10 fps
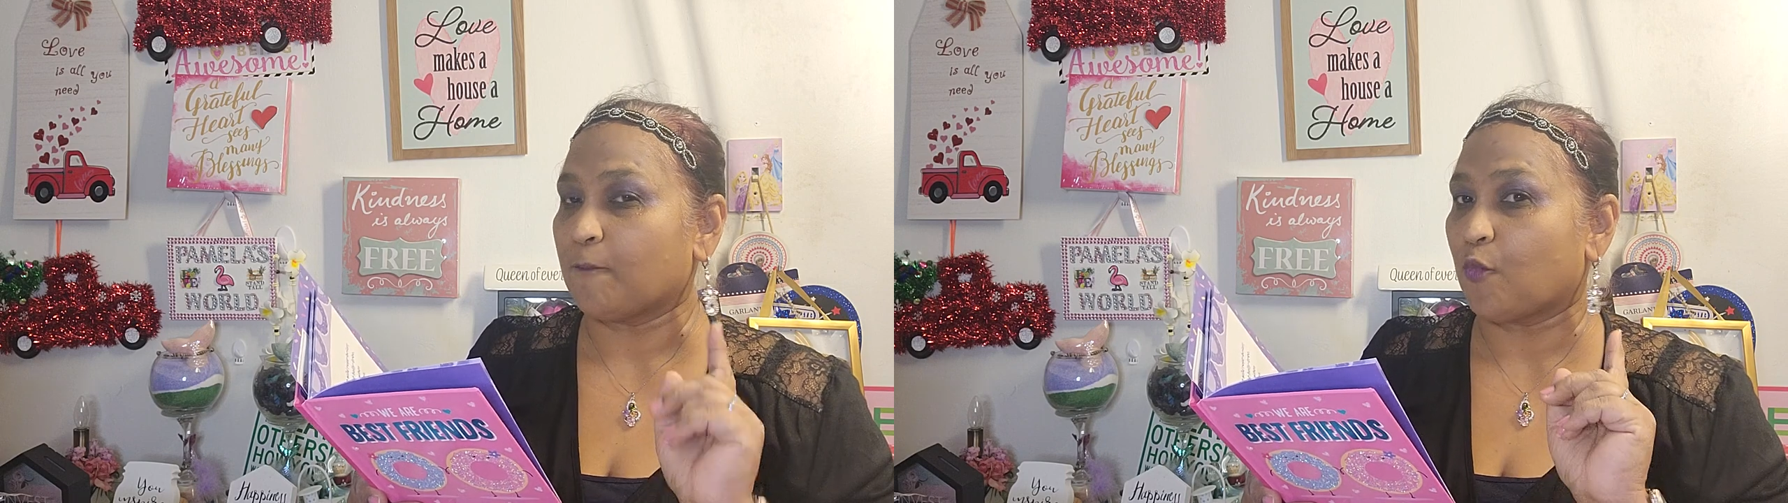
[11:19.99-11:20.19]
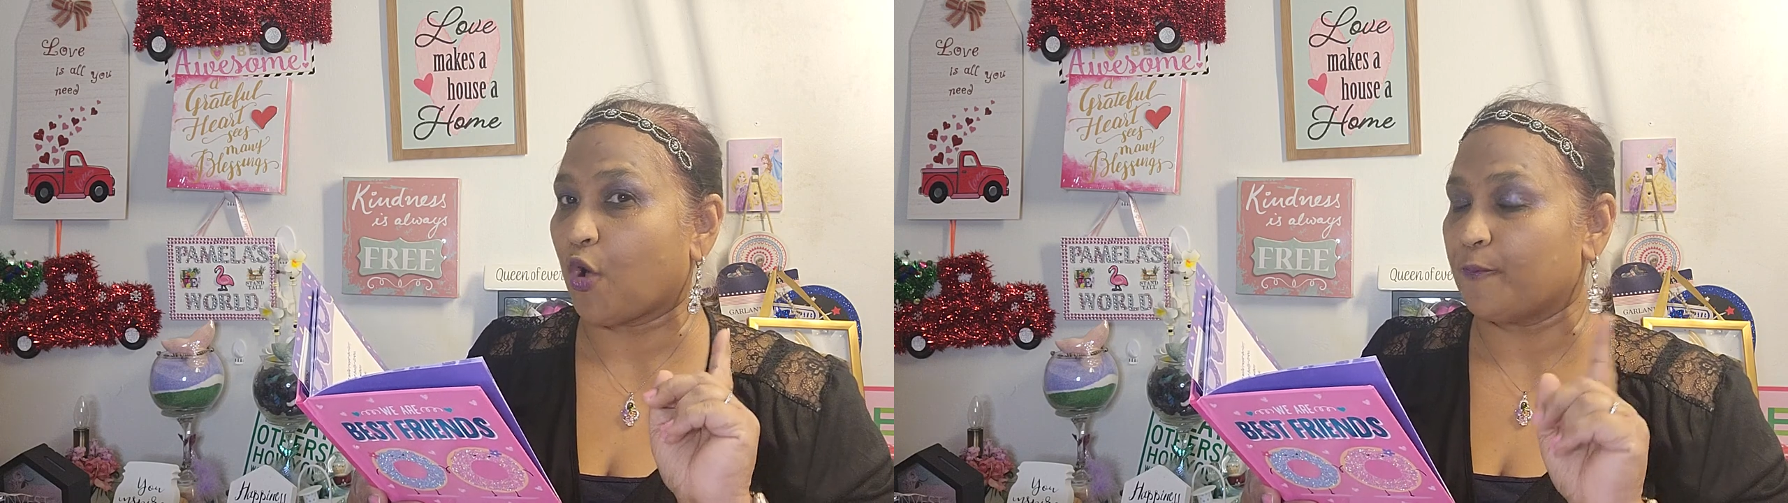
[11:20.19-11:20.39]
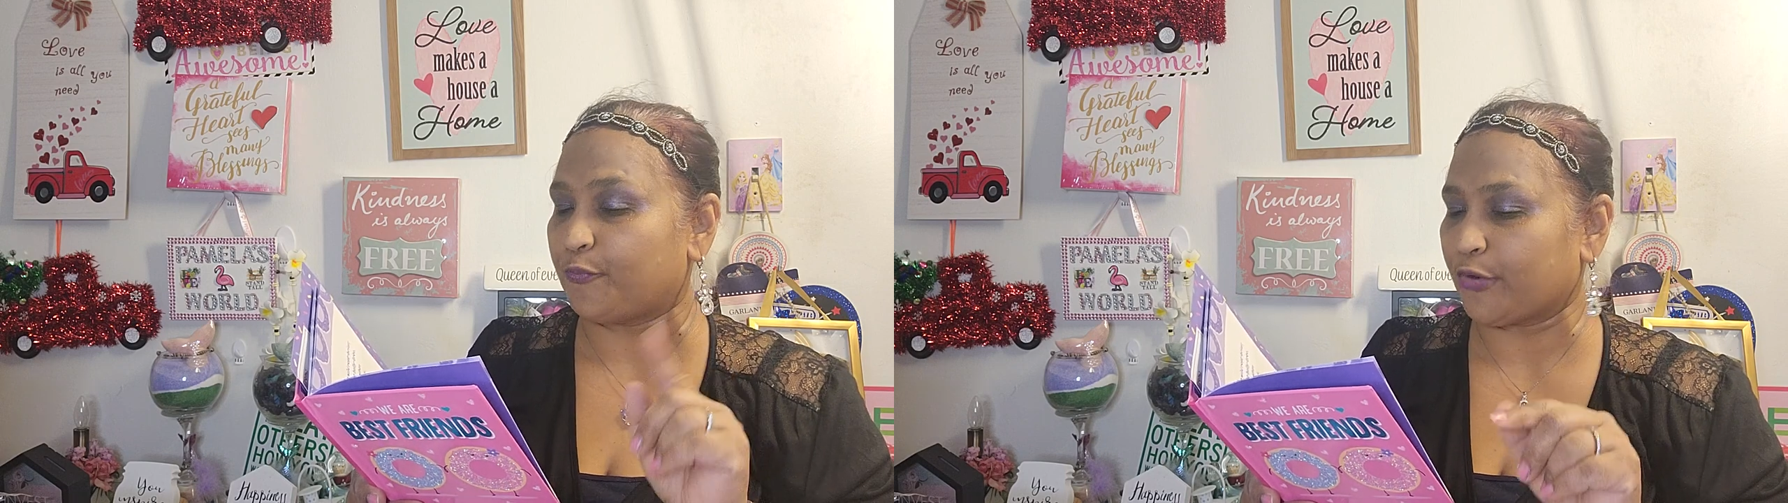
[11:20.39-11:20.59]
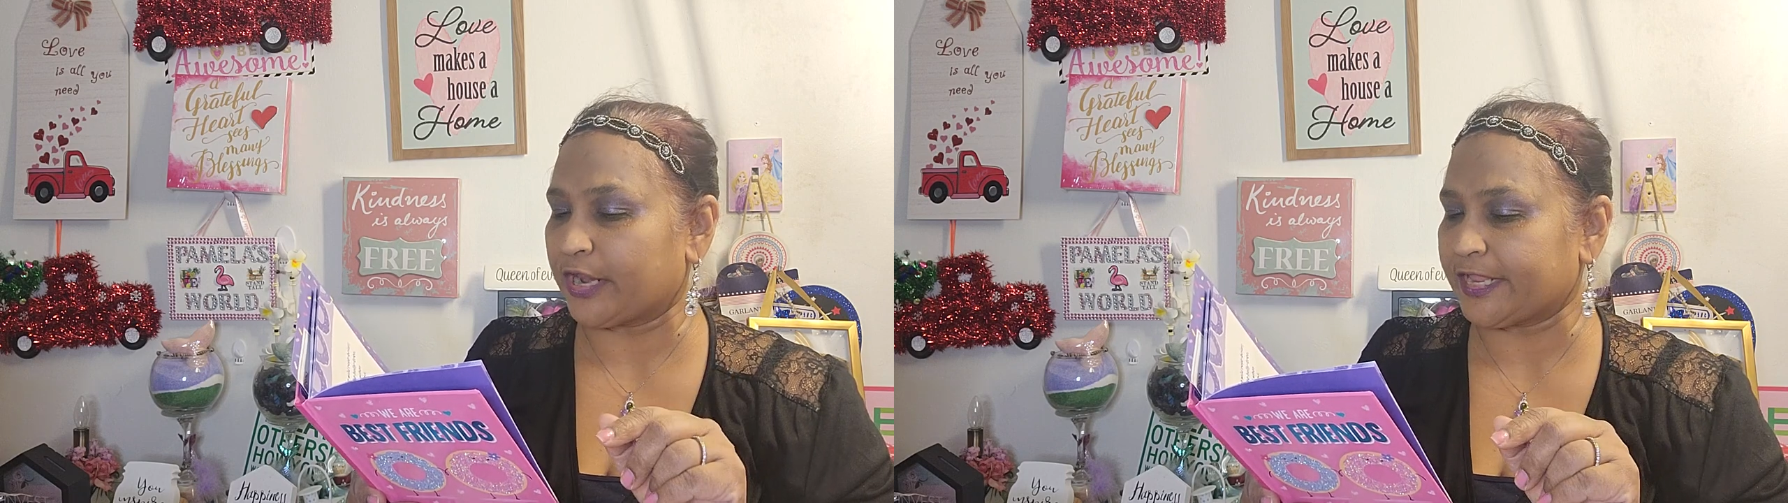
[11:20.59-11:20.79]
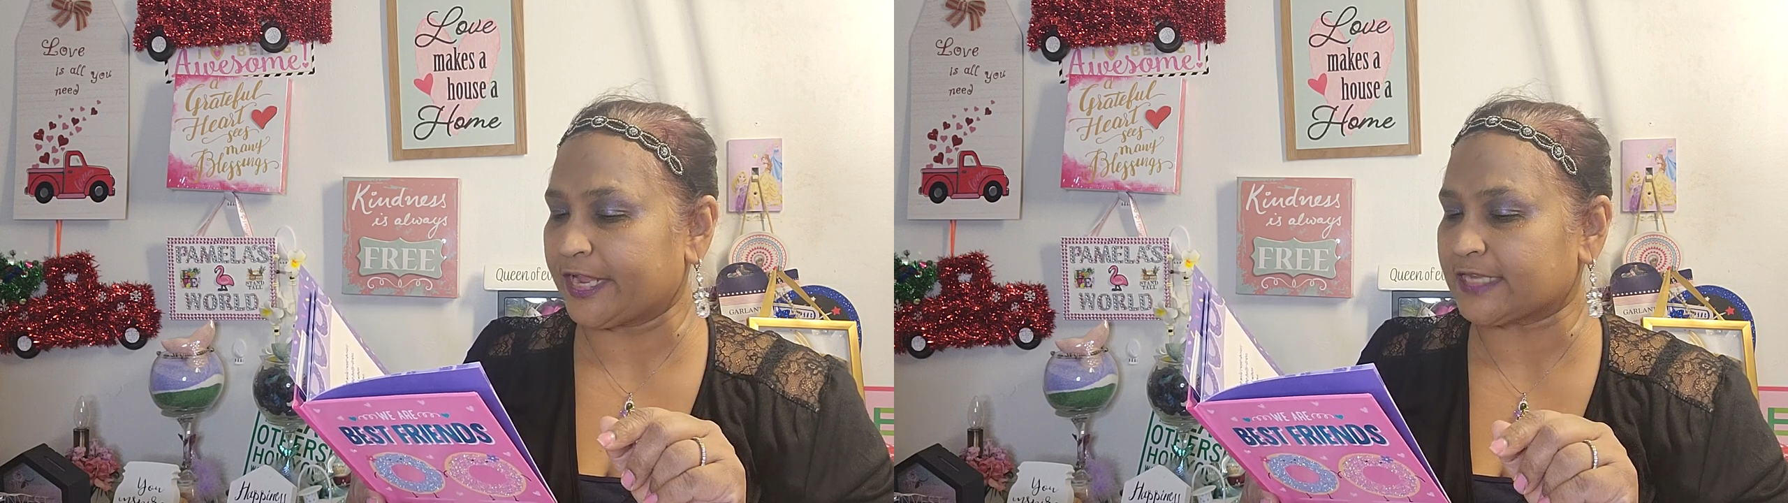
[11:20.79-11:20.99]
more
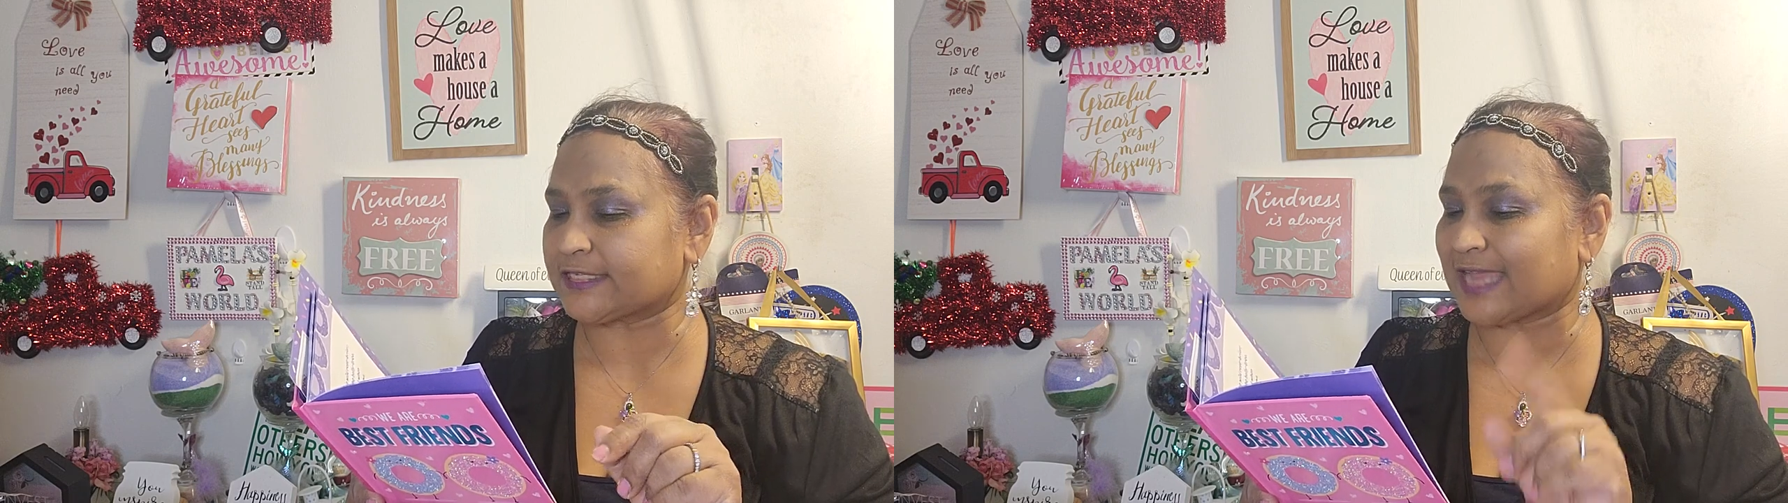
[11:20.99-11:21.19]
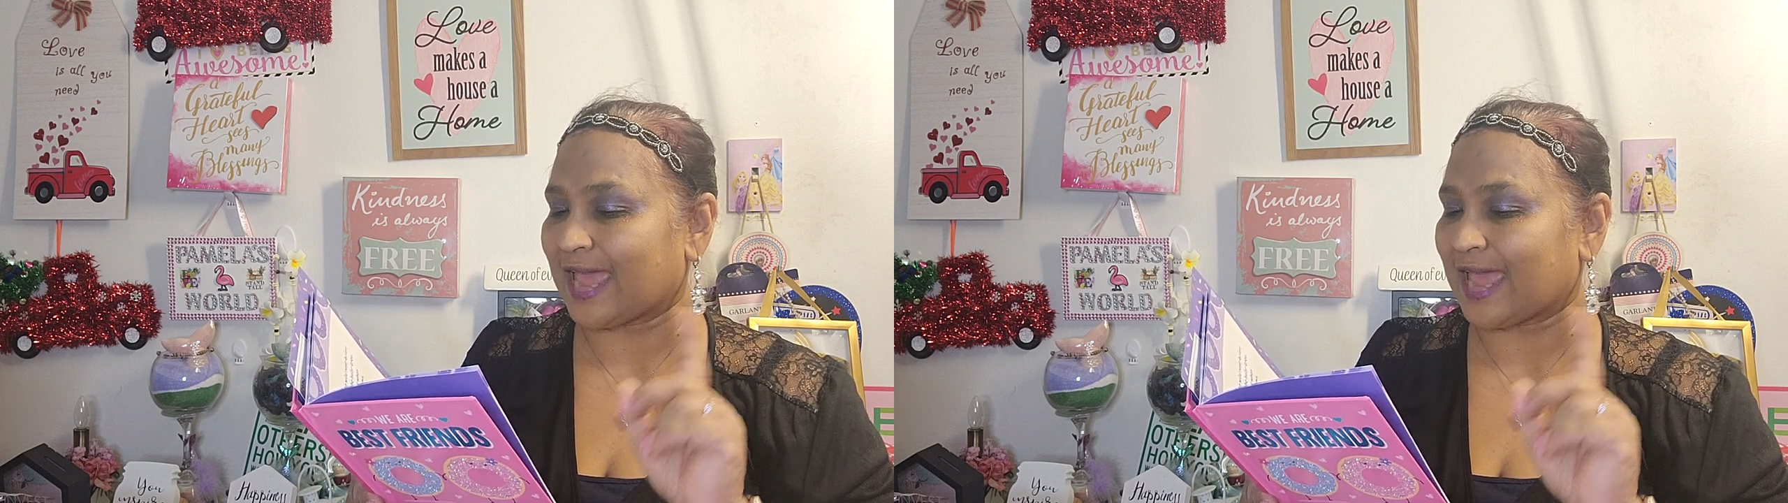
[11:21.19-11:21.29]
brilliant